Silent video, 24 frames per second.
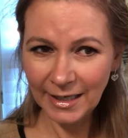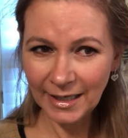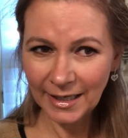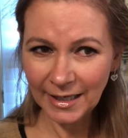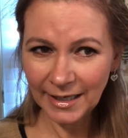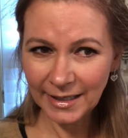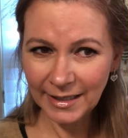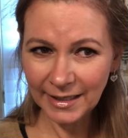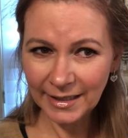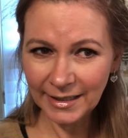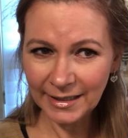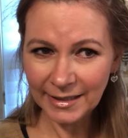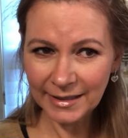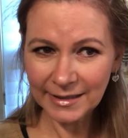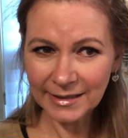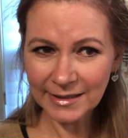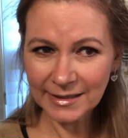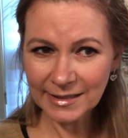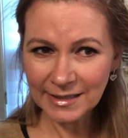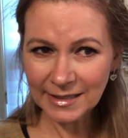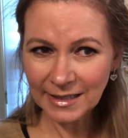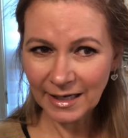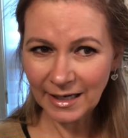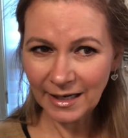
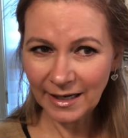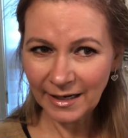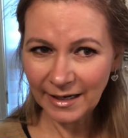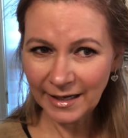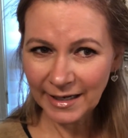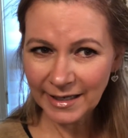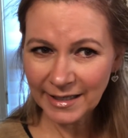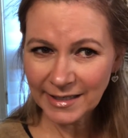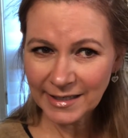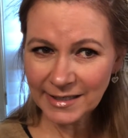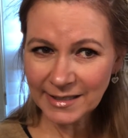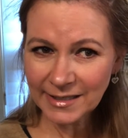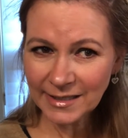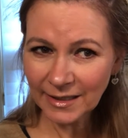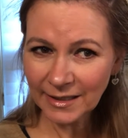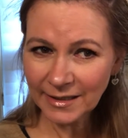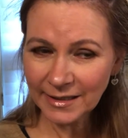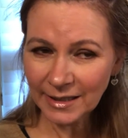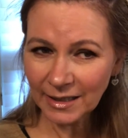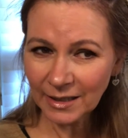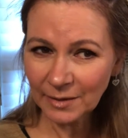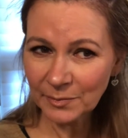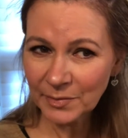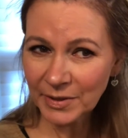And I
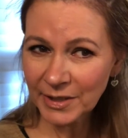start up